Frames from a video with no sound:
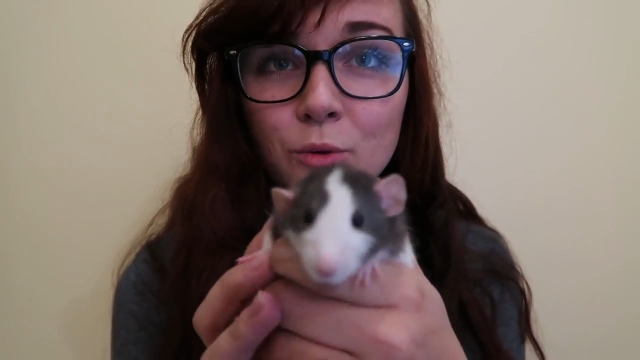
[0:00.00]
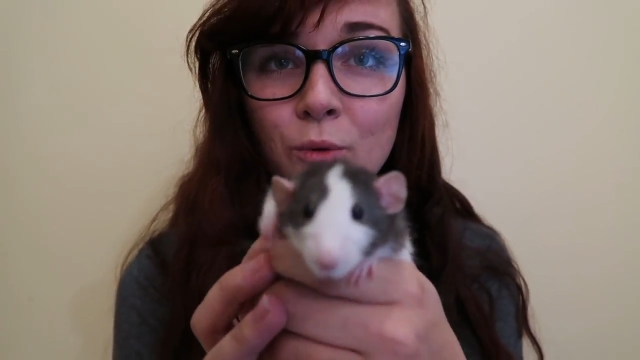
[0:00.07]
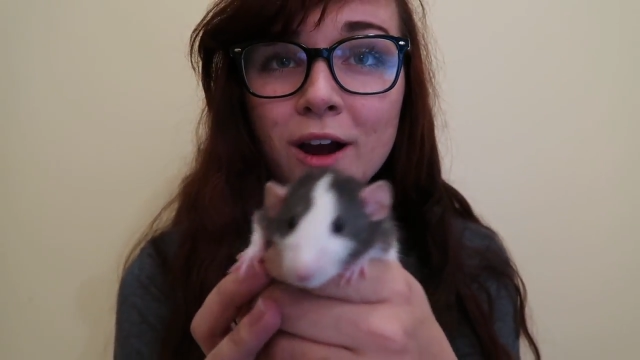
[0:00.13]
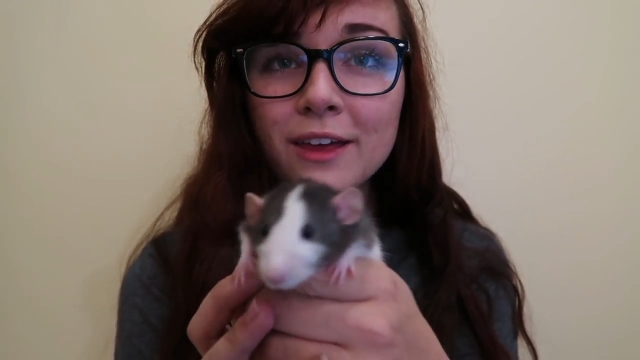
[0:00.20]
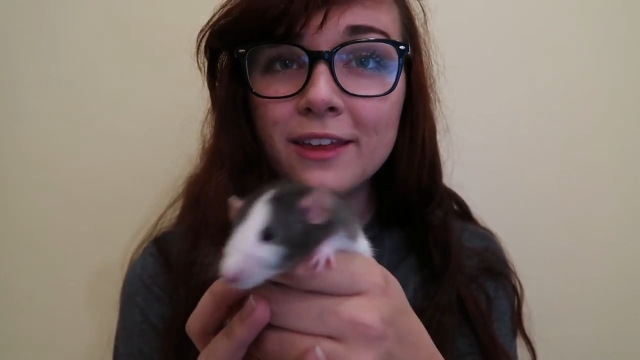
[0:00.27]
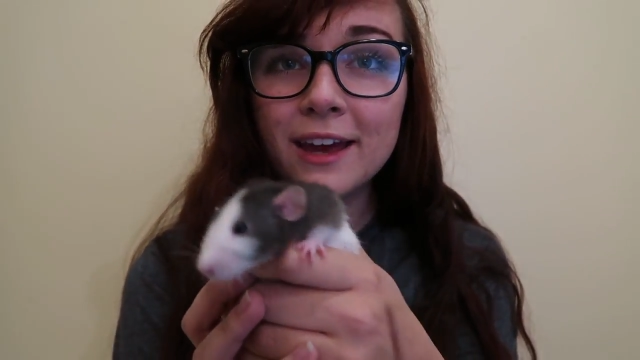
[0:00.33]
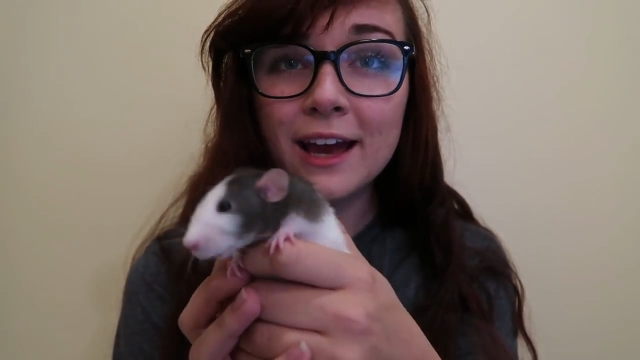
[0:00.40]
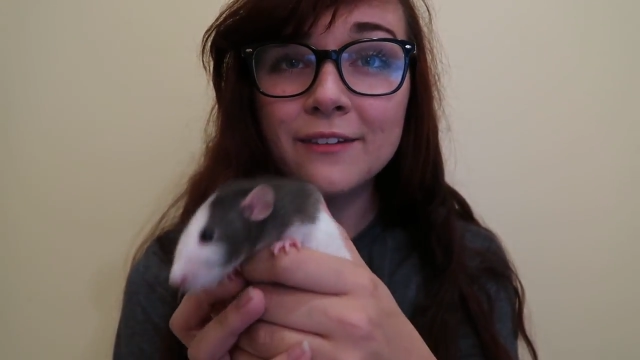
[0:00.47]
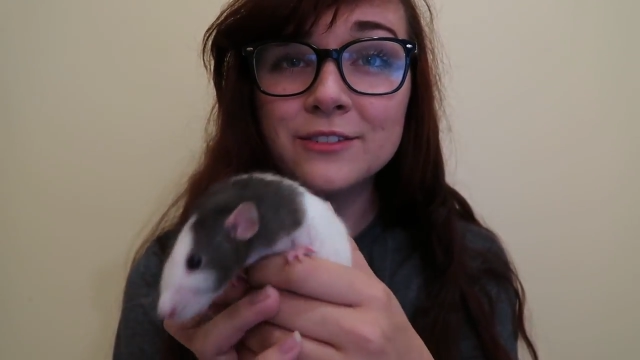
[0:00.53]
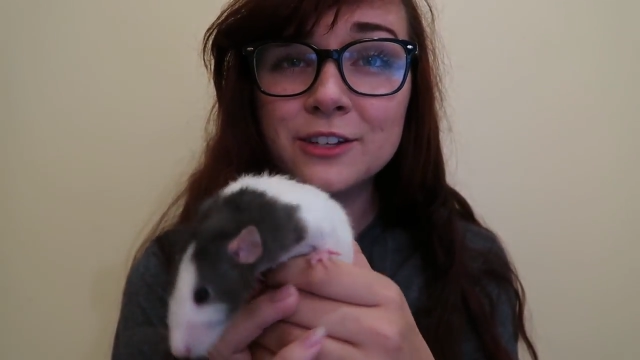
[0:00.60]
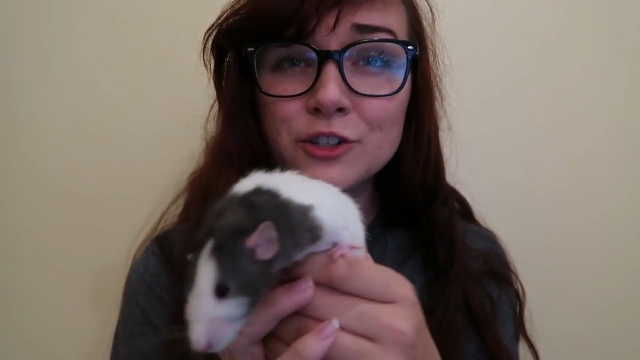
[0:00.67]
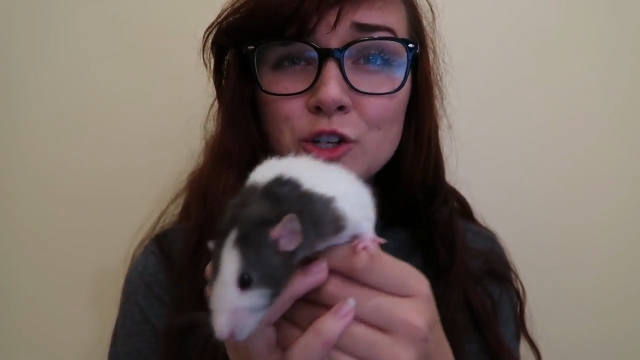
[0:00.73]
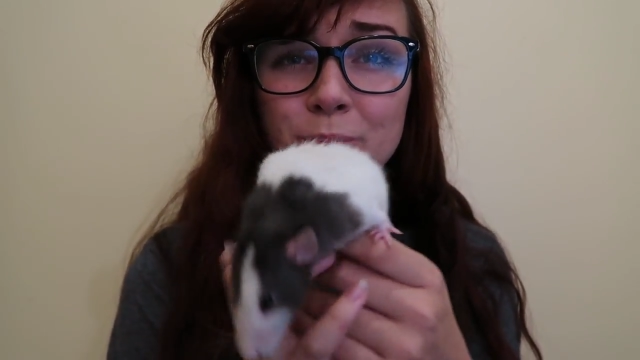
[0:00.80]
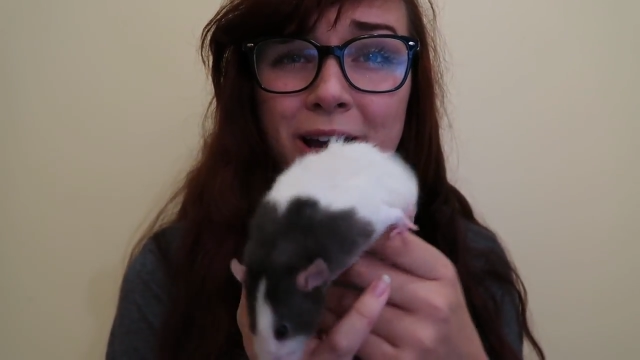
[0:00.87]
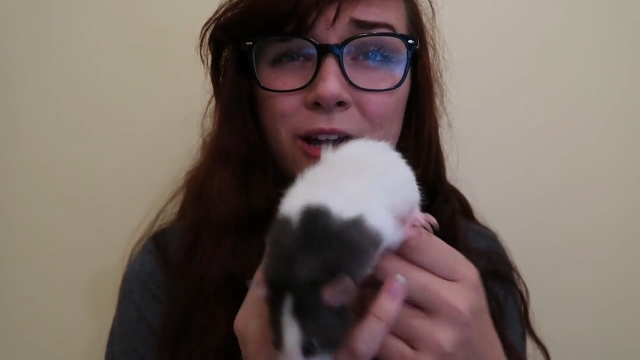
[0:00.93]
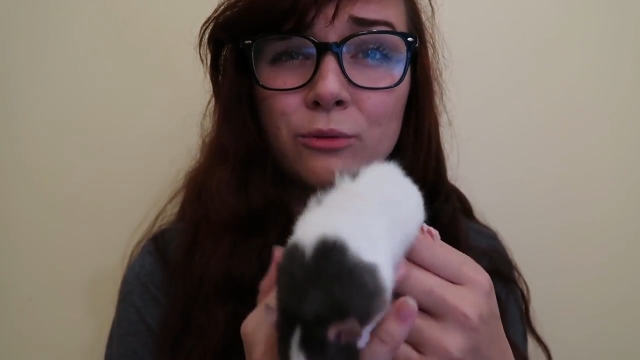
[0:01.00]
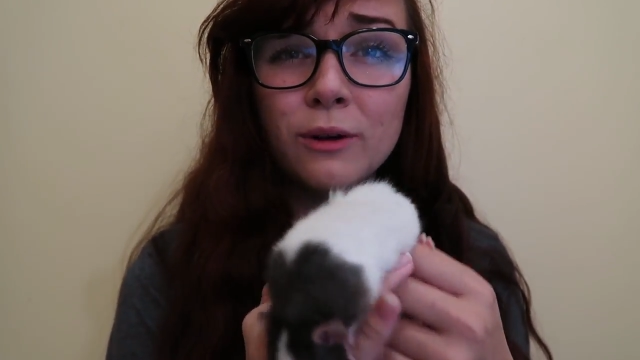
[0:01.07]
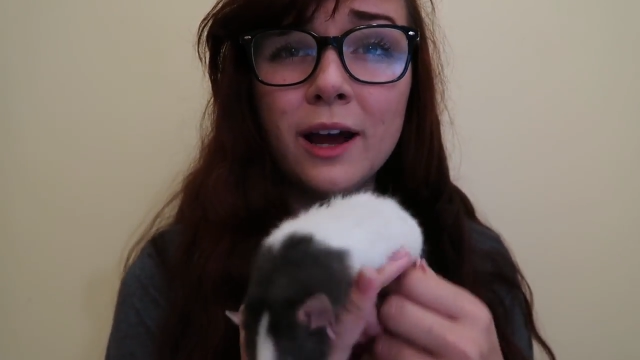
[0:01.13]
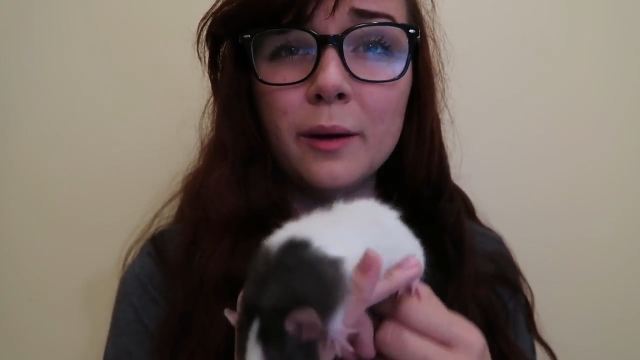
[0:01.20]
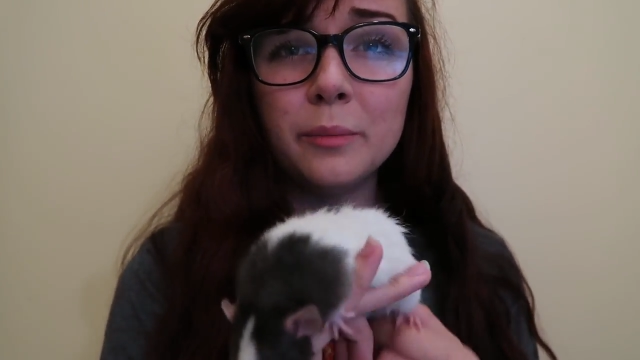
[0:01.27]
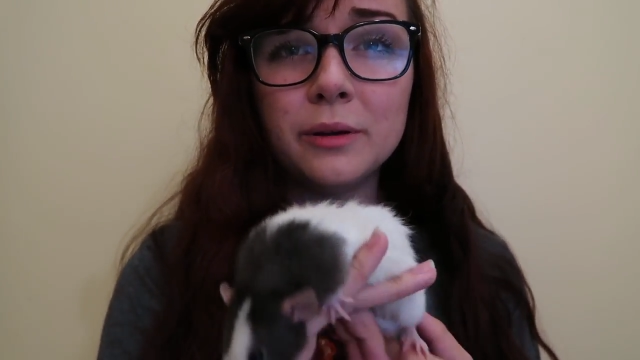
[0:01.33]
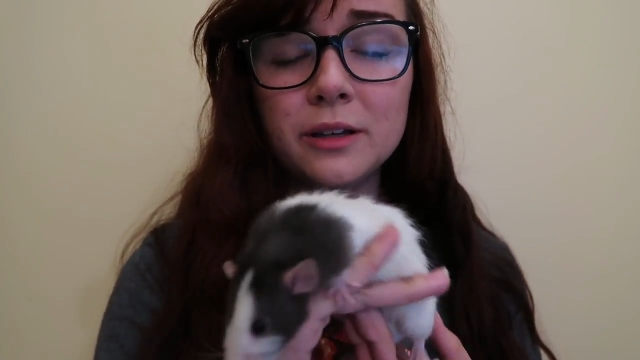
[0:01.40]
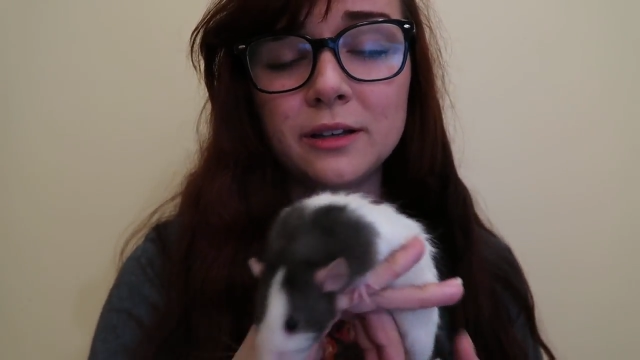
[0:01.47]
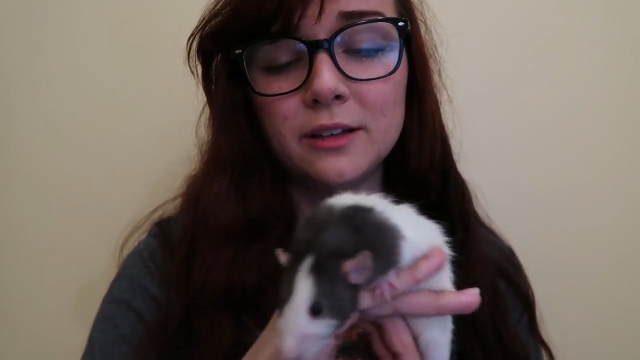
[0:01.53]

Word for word: why they have such a bad rep.